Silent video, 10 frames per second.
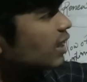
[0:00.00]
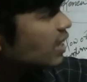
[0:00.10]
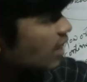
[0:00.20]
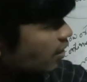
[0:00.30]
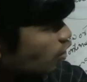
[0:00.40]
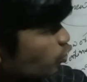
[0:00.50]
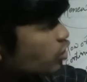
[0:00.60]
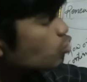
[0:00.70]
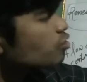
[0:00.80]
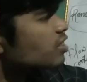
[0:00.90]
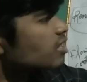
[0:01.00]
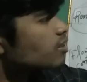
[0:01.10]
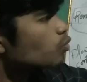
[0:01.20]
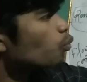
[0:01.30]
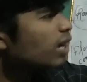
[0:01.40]
These are the
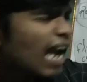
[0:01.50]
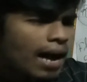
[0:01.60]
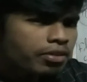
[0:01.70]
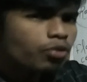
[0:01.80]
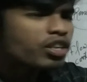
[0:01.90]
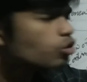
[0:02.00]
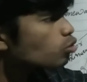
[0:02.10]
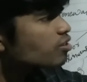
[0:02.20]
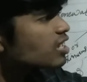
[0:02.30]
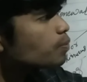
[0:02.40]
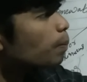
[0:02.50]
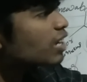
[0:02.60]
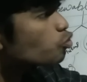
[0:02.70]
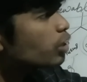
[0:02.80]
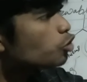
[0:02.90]
resources. We have the resources,
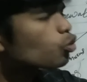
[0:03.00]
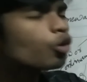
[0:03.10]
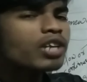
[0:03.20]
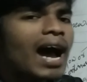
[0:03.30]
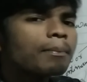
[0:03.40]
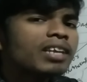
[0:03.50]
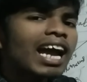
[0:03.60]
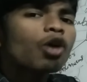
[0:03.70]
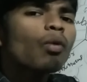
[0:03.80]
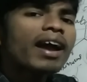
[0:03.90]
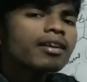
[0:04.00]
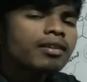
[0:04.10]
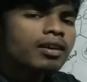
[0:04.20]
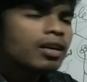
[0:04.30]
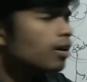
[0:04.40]
but we do not have the
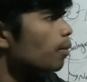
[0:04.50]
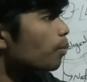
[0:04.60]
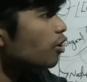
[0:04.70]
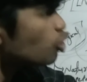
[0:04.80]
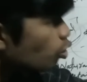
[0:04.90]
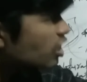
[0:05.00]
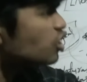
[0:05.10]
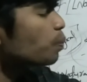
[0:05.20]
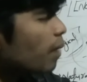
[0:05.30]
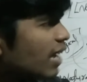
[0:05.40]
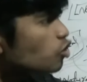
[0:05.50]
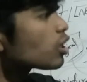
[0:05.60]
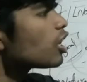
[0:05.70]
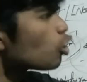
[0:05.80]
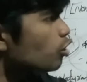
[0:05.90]
acquired knowledge,
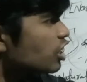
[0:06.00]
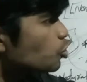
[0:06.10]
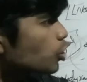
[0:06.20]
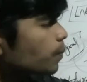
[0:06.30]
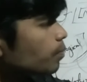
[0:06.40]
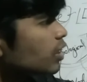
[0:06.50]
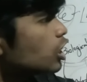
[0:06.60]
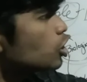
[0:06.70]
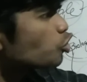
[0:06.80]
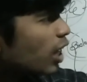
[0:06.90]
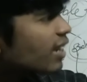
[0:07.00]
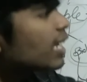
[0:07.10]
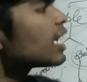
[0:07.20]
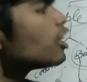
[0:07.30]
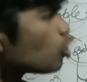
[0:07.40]
practical knowledge,
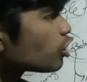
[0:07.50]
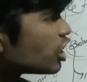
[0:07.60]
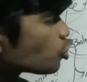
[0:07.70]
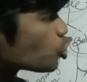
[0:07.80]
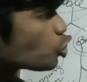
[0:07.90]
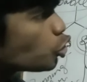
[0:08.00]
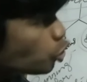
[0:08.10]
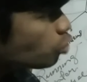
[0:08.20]
technical knowledge to